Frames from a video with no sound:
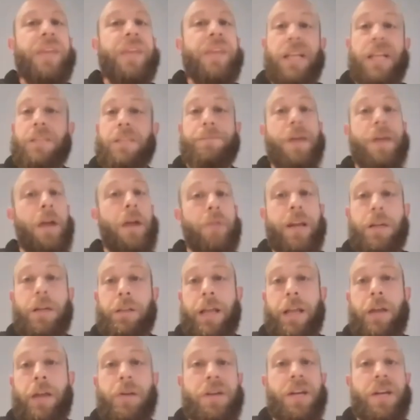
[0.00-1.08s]
It's very
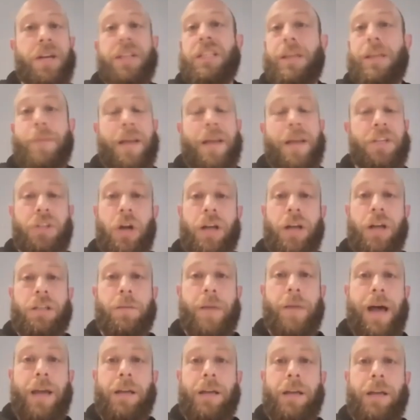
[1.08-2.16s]
clear, and Dusty Mays talked
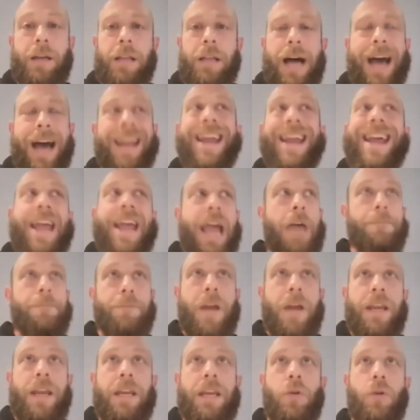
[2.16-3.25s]
about it a lot.
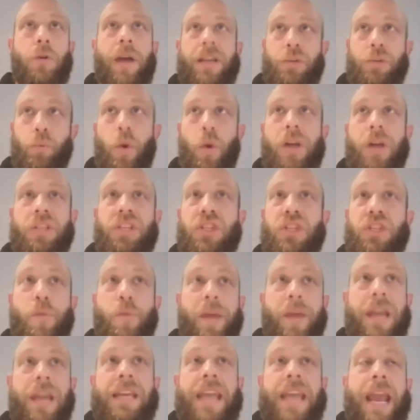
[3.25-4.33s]
FAU has won so
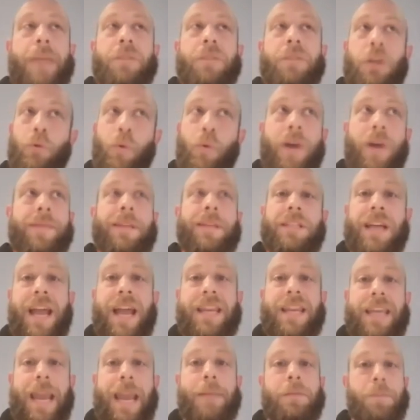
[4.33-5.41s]
many games and won the
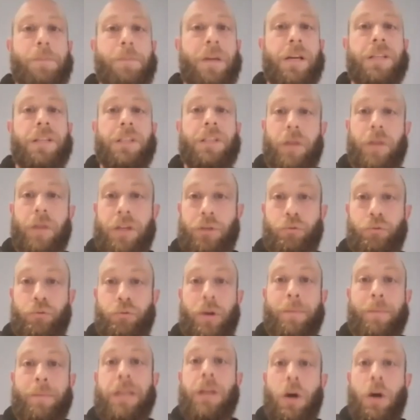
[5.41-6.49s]
tight games because they're
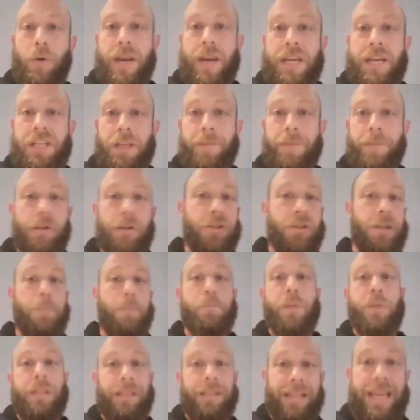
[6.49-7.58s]
extremely cohesive. There's a
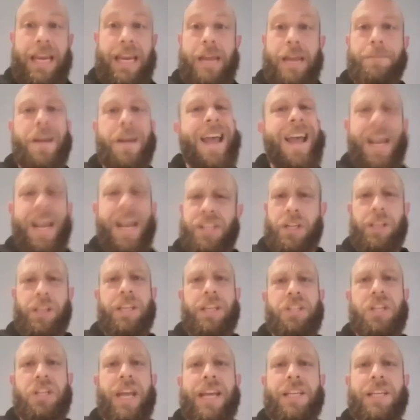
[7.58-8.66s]
belief, as
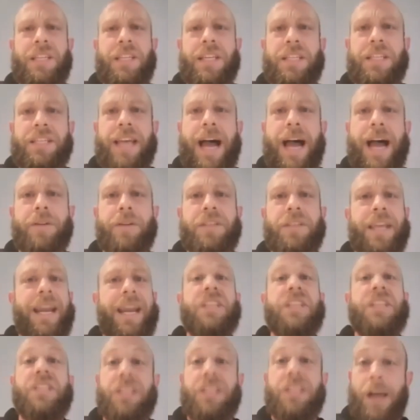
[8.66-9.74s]
cliche as it sounds, that,
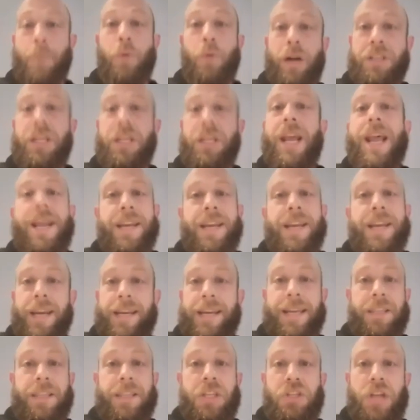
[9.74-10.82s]
hey, someone's going to
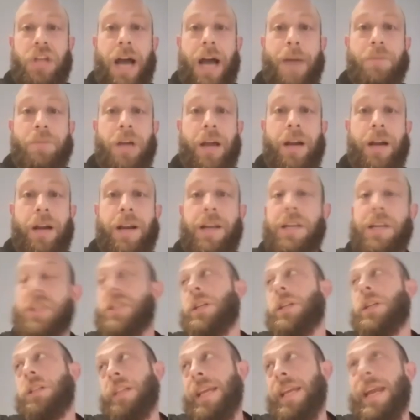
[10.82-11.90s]
get the job done. And it is
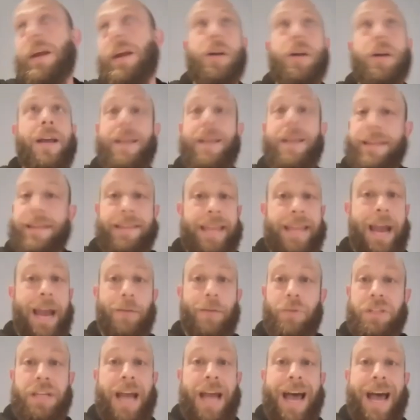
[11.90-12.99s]
clear that that
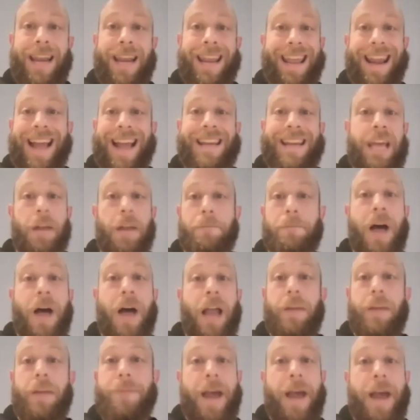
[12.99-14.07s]
was not an
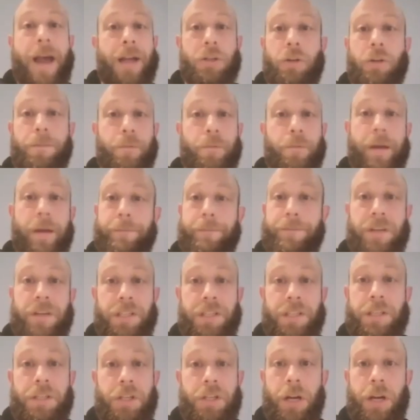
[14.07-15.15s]
identifying factor for Memphis
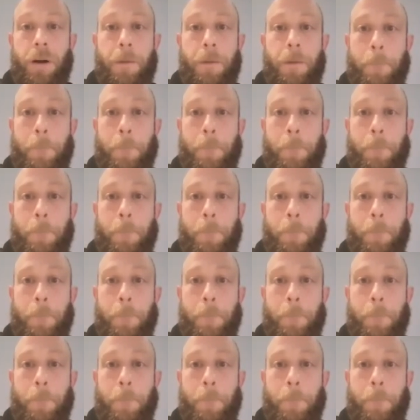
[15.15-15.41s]
this year.